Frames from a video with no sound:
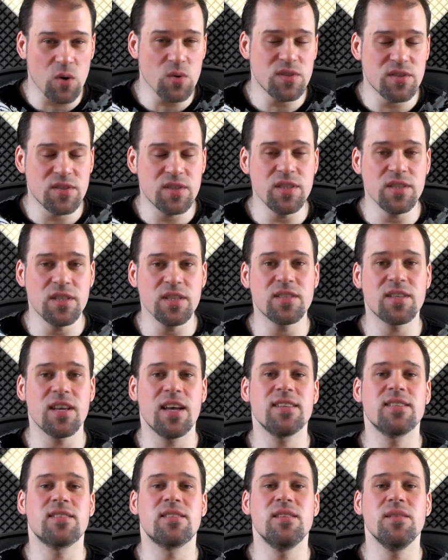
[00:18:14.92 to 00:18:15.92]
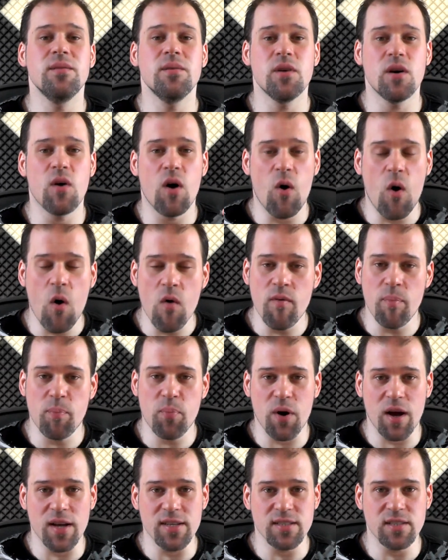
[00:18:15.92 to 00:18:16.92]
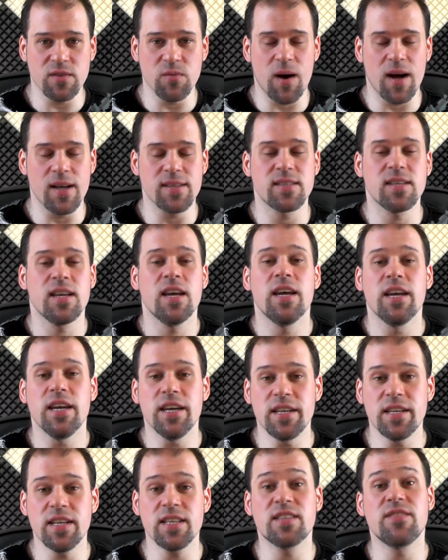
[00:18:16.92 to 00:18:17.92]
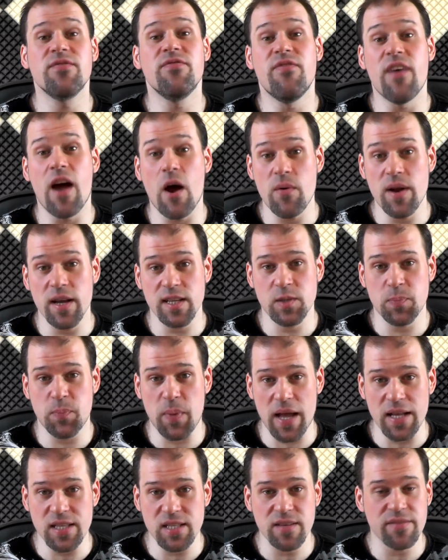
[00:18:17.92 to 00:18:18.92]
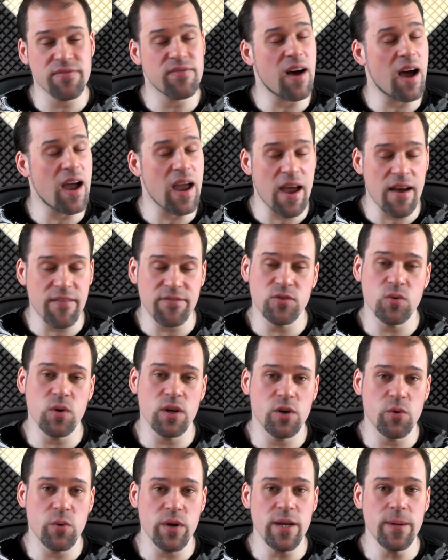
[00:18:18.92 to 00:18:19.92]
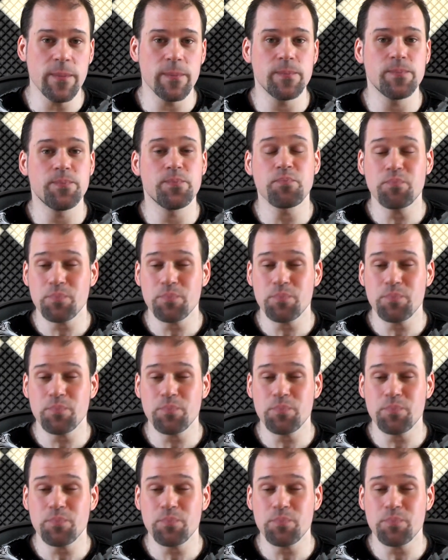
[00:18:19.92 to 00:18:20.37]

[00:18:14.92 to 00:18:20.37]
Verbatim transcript: don't see this as the overpriced device it is very expensive i have to agree